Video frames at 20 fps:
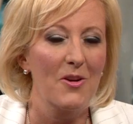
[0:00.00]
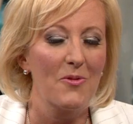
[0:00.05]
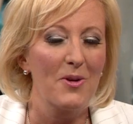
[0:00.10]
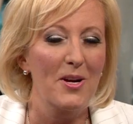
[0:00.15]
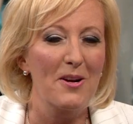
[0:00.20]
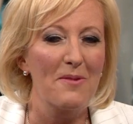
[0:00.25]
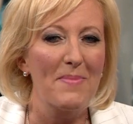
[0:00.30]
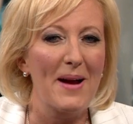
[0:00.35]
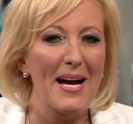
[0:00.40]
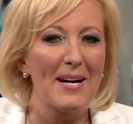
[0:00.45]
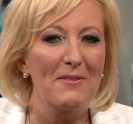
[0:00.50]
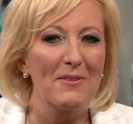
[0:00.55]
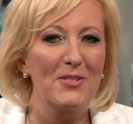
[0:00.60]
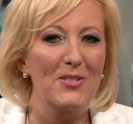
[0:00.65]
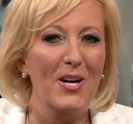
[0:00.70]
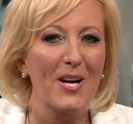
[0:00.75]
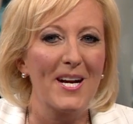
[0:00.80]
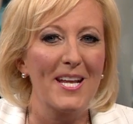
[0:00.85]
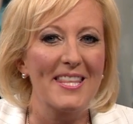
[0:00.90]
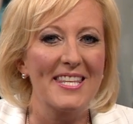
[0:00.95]
We are back with
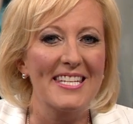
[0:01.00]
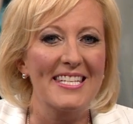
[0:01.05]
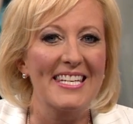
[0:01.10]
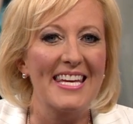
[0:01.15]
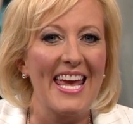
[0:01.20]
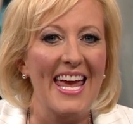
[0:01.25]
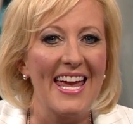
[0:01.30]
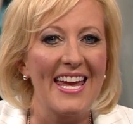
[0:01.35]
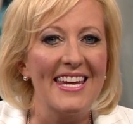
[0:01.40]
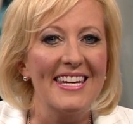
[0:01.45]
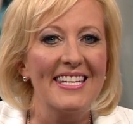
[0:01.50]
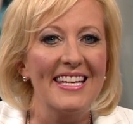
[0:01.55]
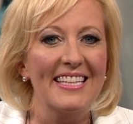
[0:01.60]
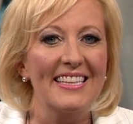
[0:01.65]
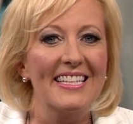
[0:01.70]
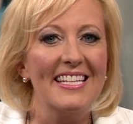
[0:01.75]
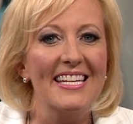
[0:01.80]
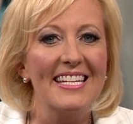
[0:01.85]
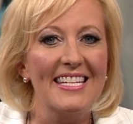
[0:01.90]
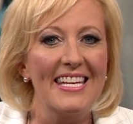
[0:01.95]
Jonathan Cain,
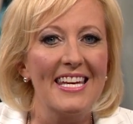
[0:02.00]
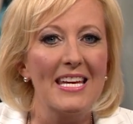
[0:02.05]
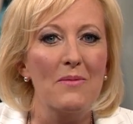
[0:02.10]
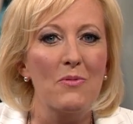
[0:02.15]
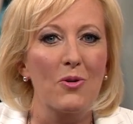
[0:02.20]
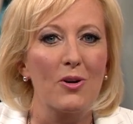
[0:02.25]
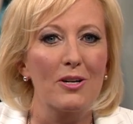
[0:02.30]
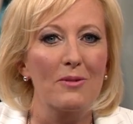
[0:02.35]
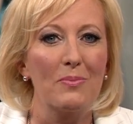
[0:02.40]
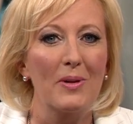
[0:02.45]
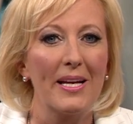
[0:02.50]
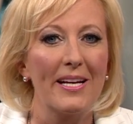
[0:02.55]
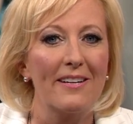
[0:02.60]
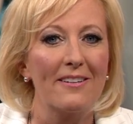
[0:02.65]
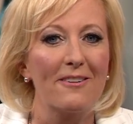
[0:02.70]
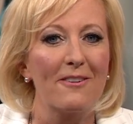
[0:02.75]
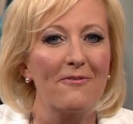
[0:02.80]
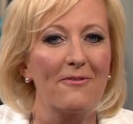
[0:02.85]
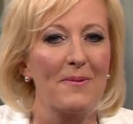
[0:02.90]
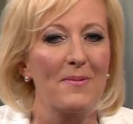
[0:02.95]
lead keyboard
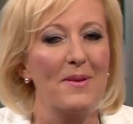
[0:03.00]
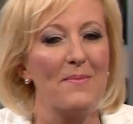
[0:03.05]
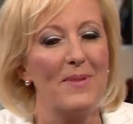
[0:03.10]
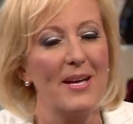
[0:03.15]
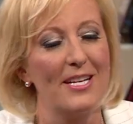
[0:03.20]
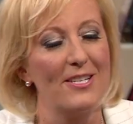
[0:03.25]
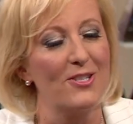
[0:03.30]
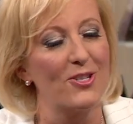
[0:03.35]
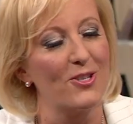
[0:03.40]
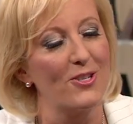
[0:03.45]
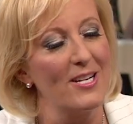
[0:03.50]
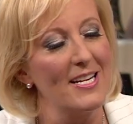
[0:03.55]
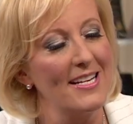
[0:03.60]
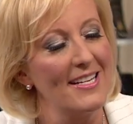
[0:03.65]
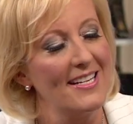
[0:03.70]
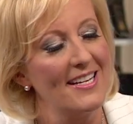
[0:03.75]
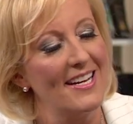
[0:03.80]
player from the Van Journey.